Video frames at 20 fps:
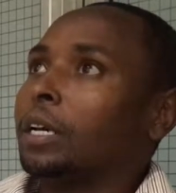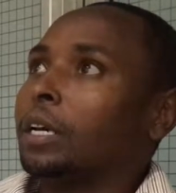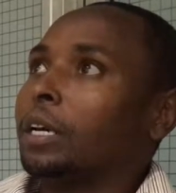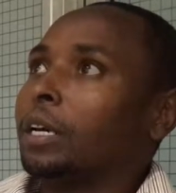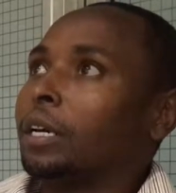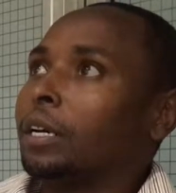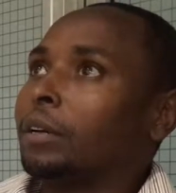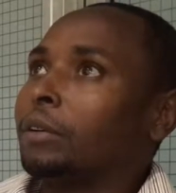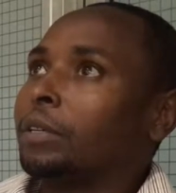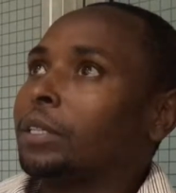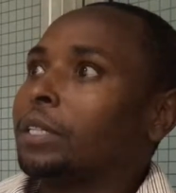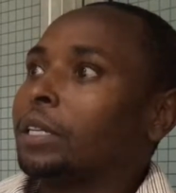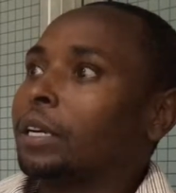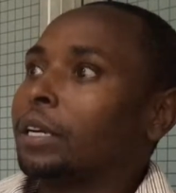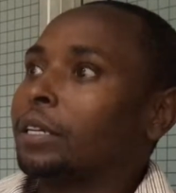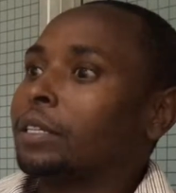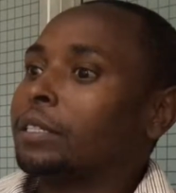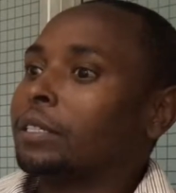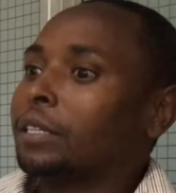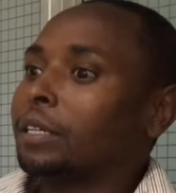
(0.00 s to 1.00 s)
What I
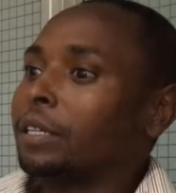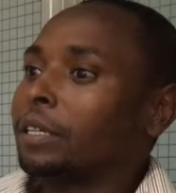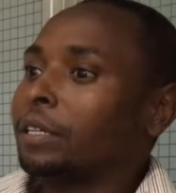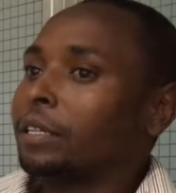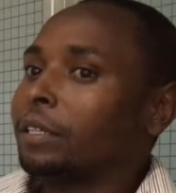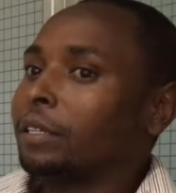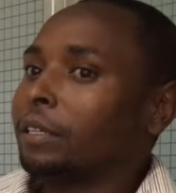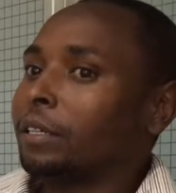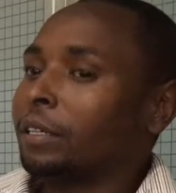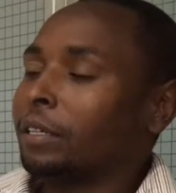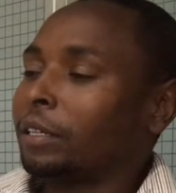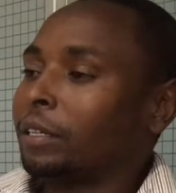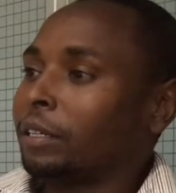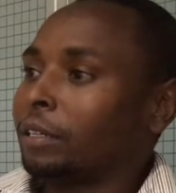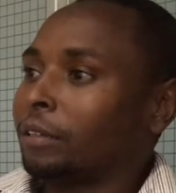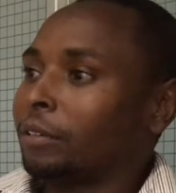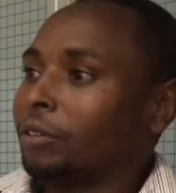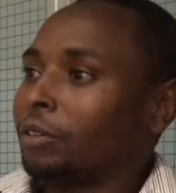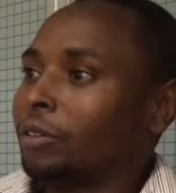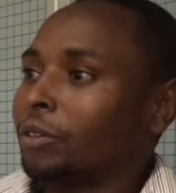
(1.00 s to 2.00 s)
can say,
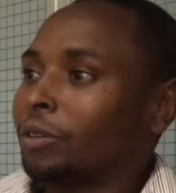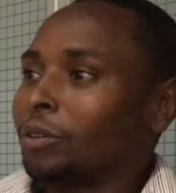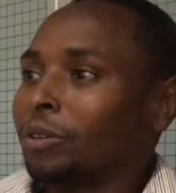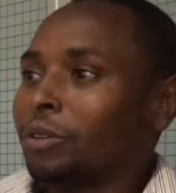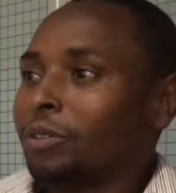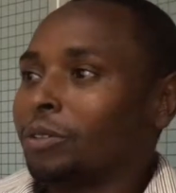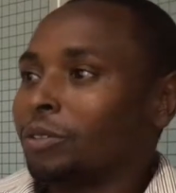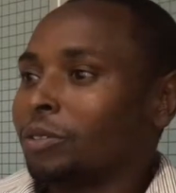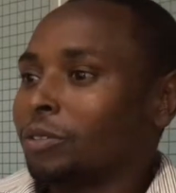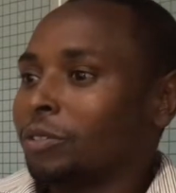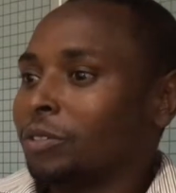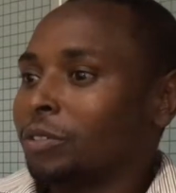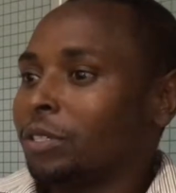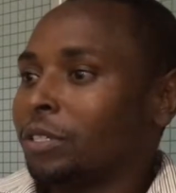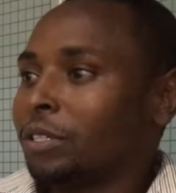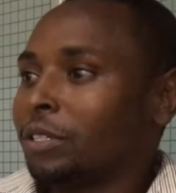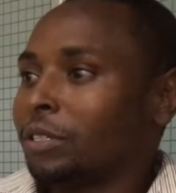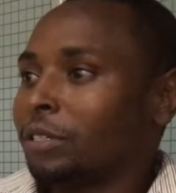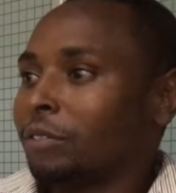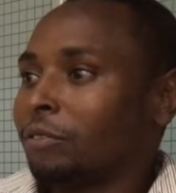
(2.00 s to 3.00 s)
Korogocho is
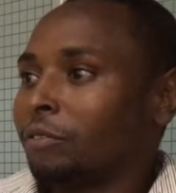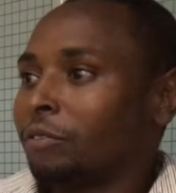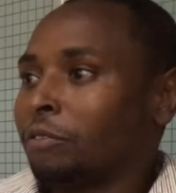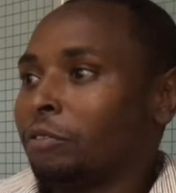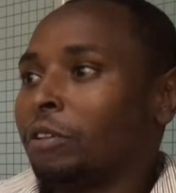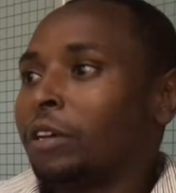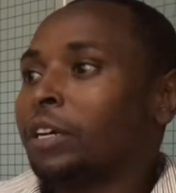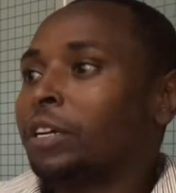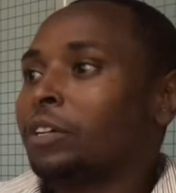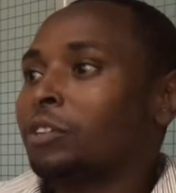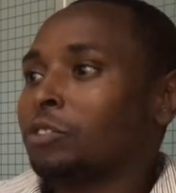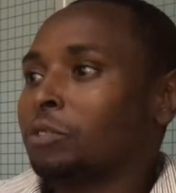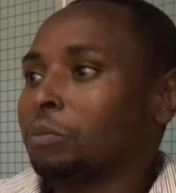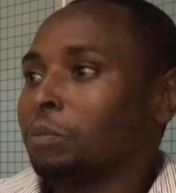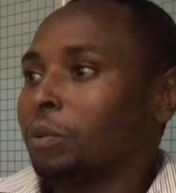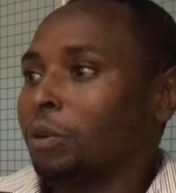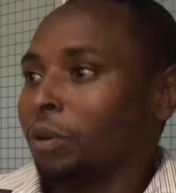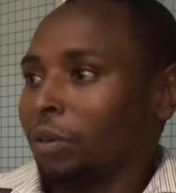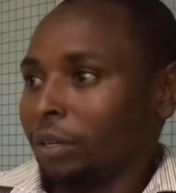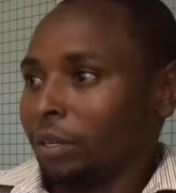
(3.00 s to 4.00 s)
just very
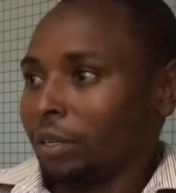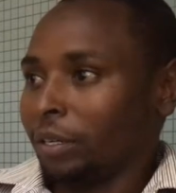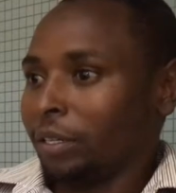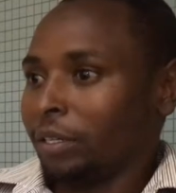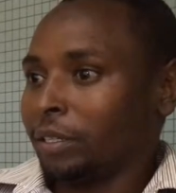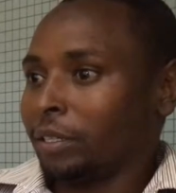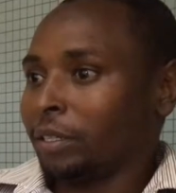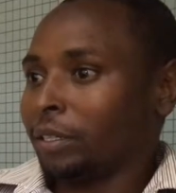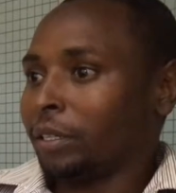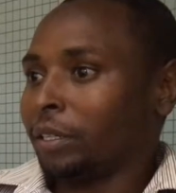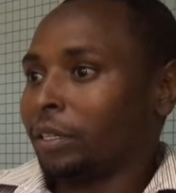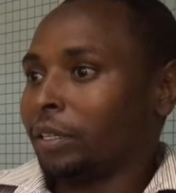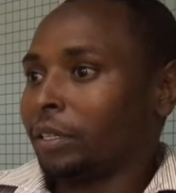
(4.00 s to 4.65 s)
small, and